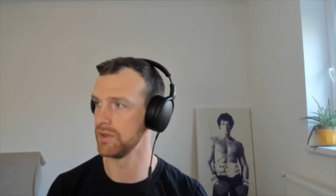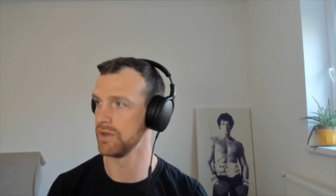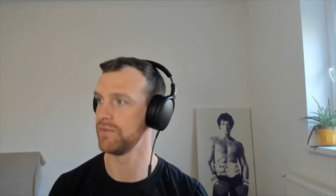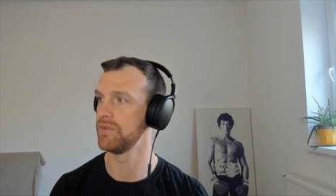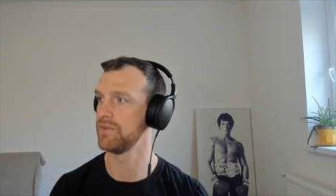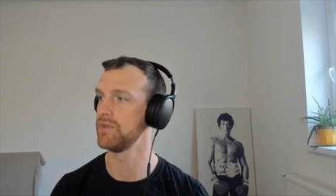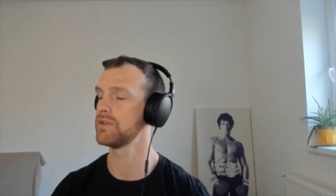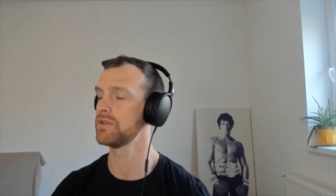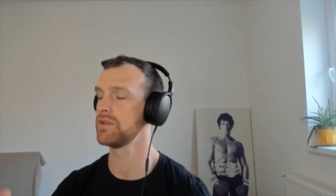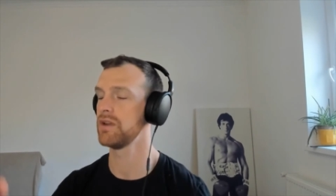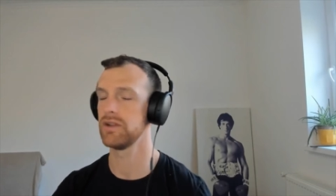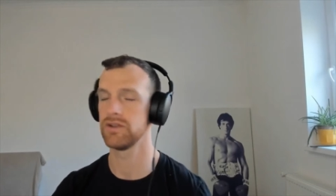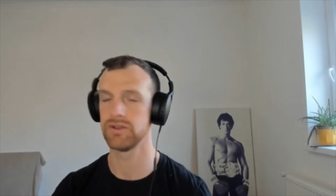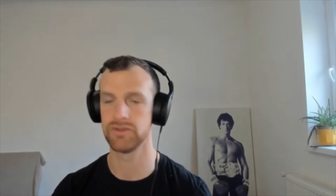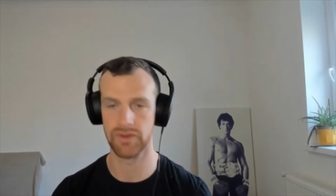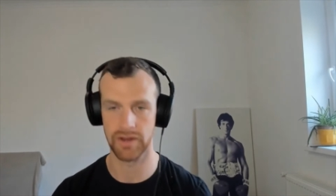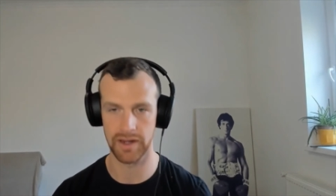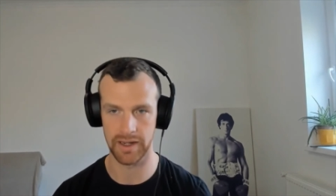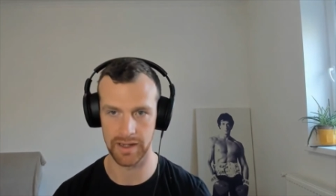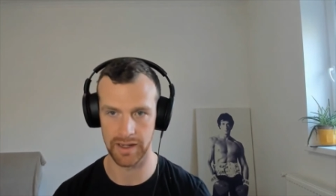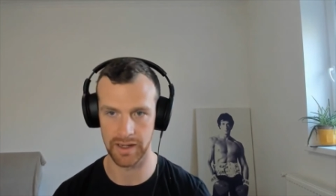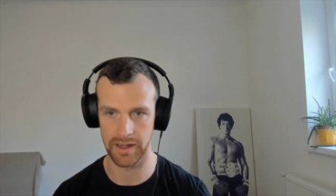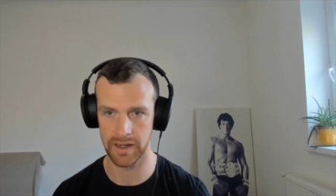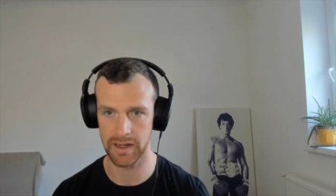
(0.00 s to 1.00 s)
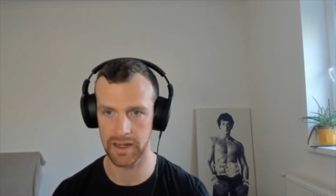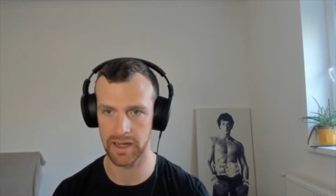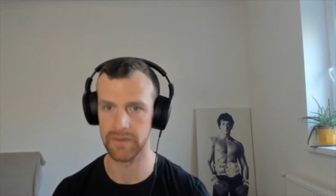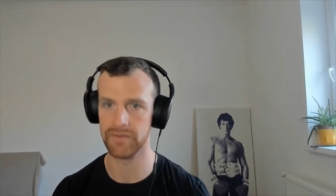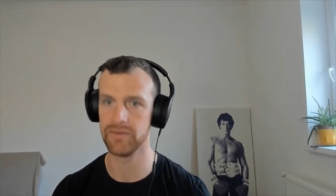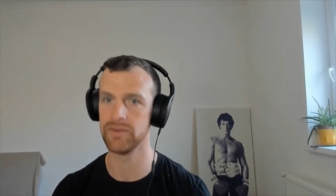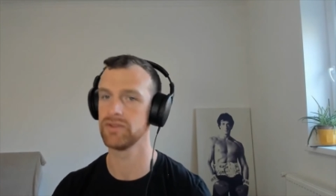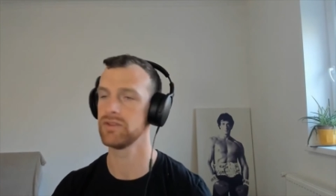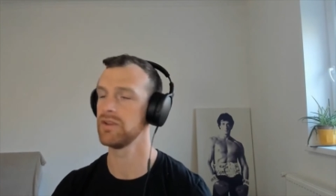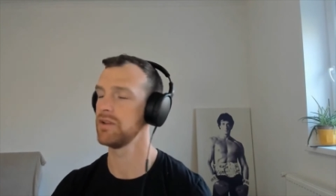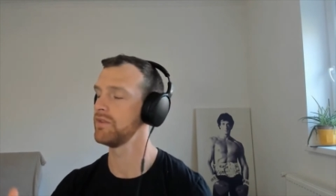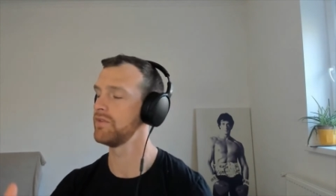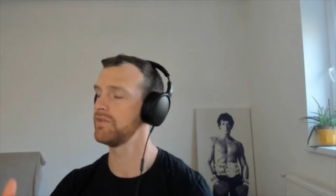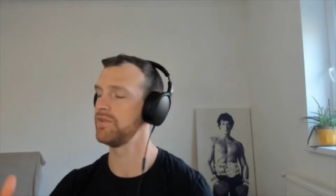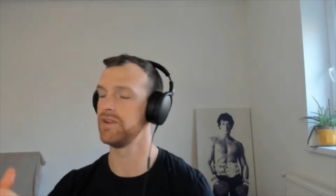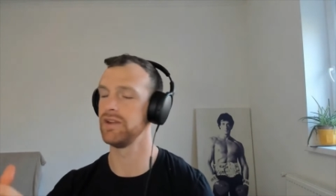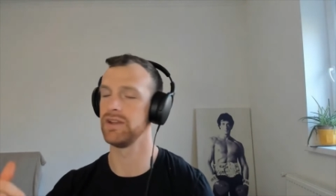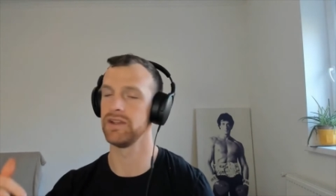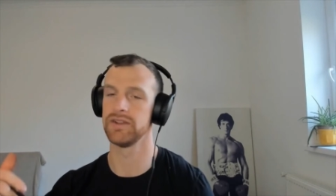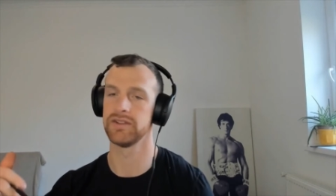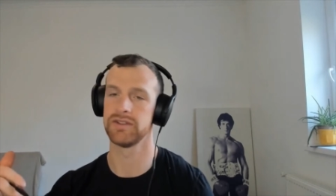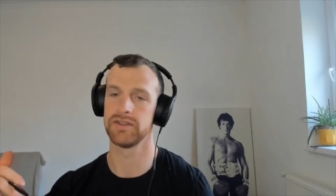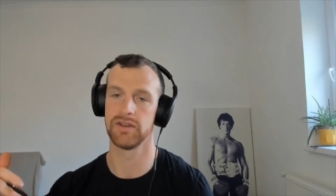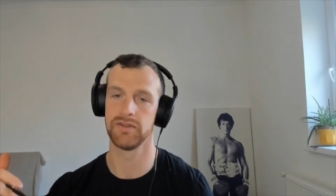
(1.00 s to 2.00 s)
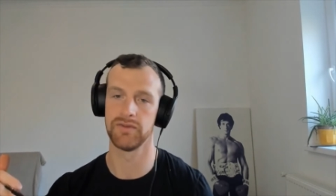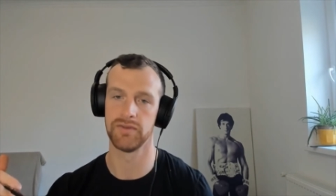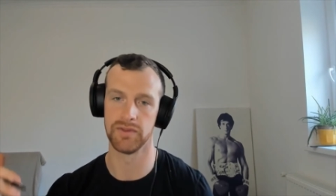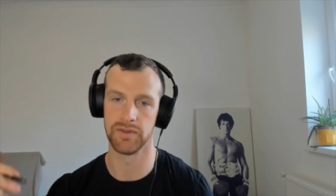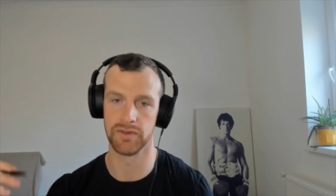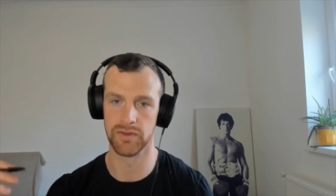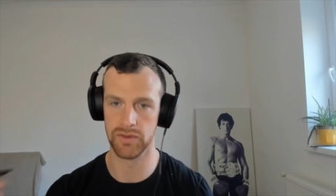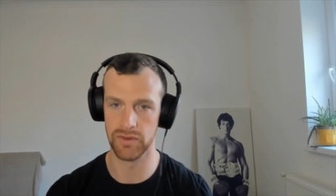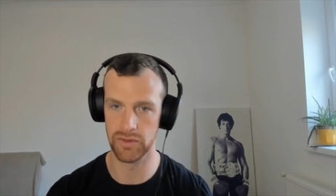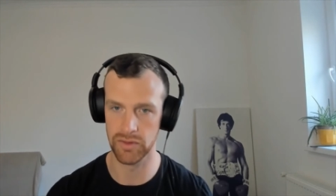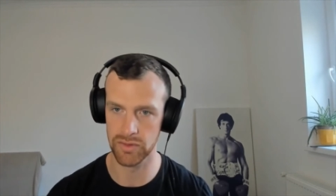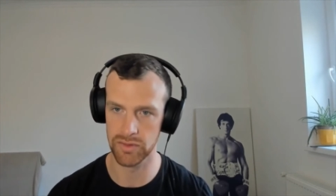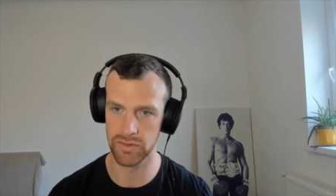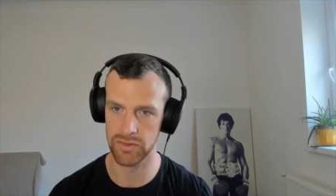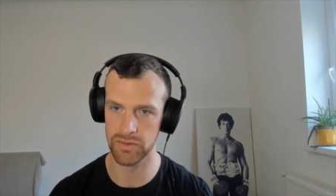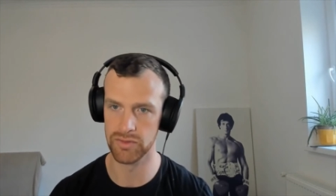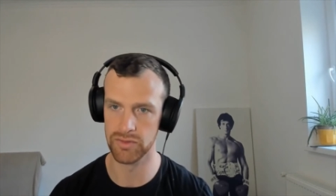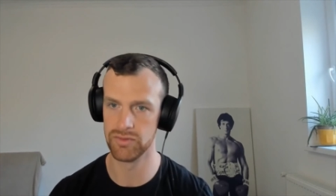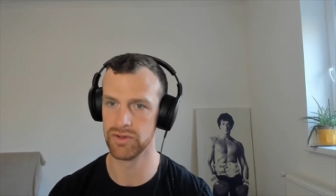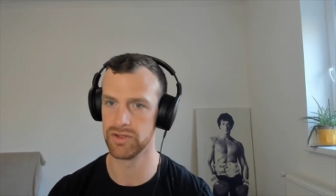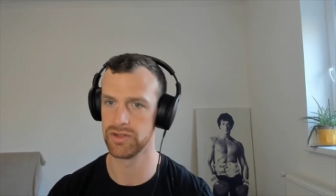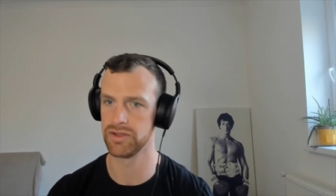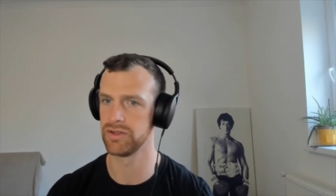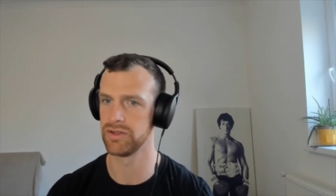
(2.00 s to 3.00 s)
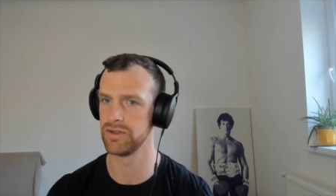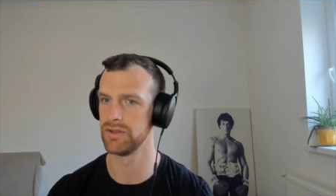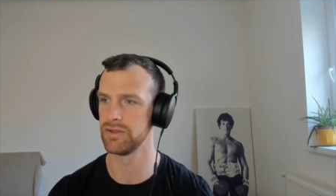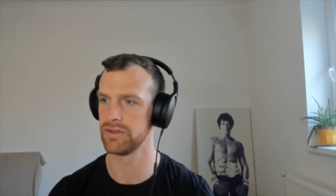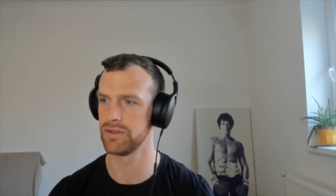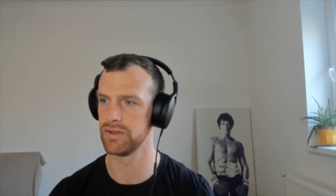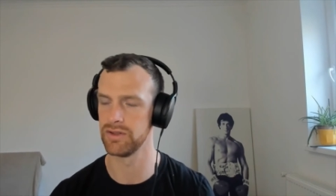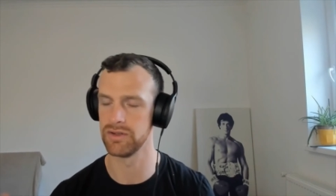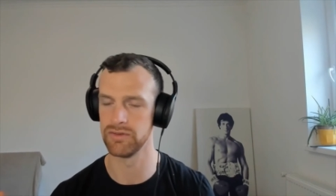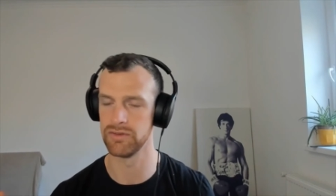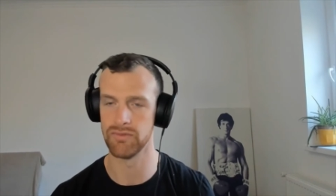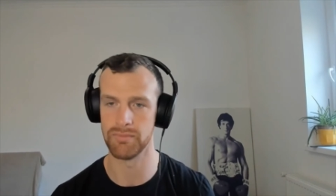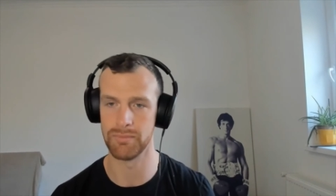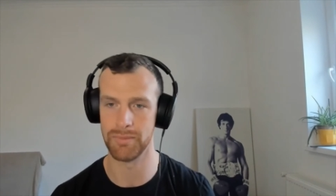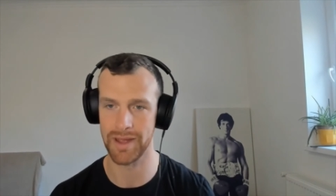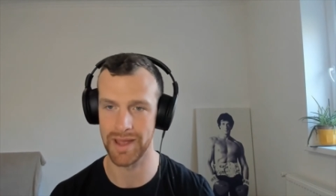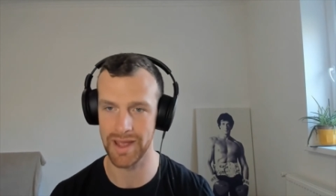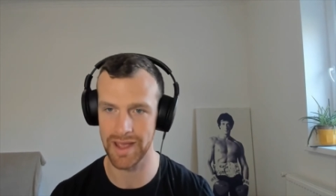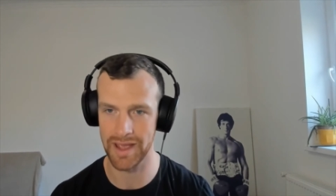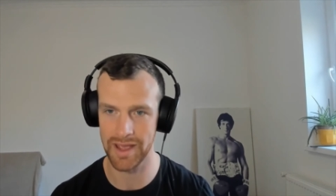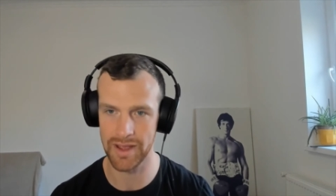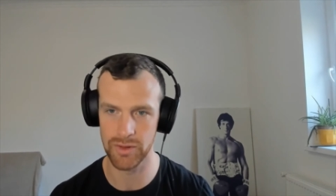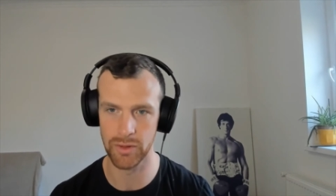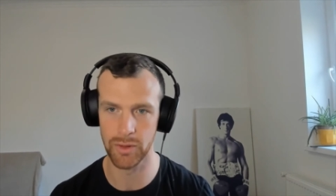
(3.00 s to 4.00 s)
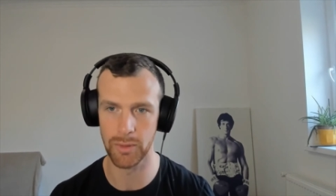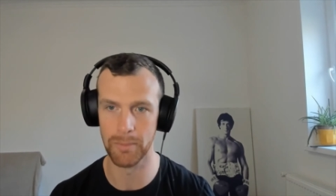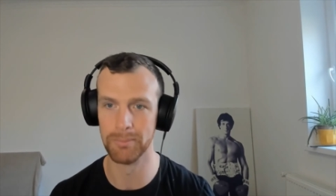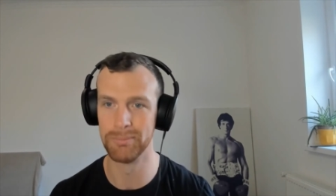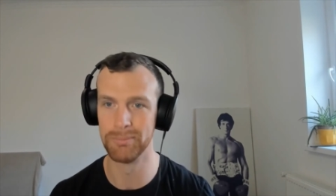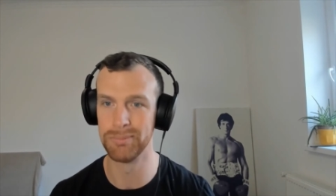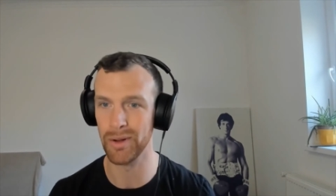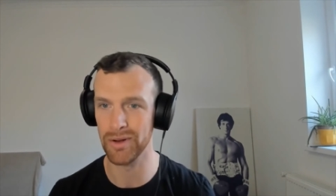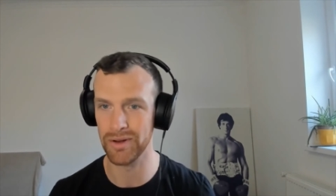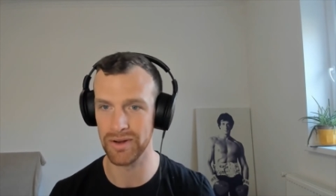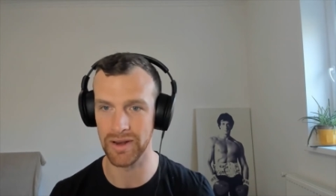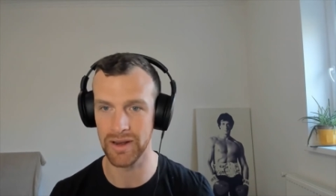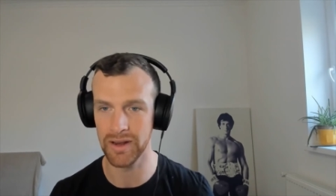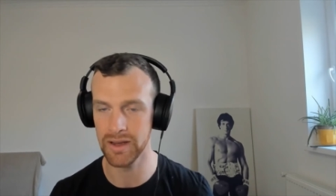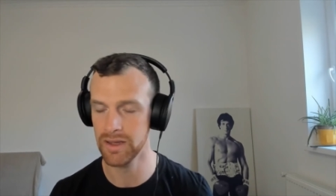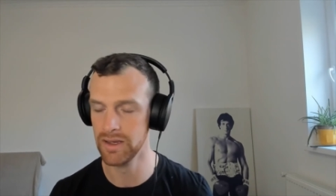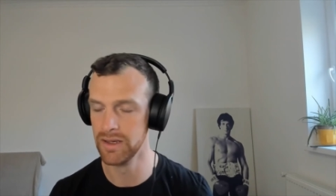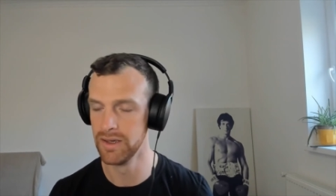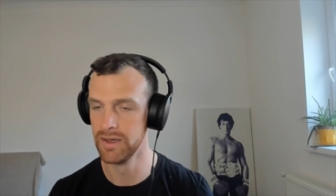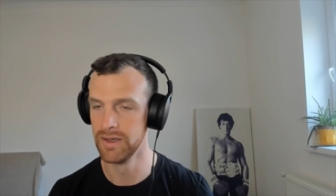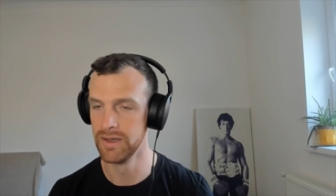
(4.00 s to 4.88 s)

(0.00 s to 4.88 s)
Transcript: If you start training, if you start filling yourself with good nutrition that's going to repair your body,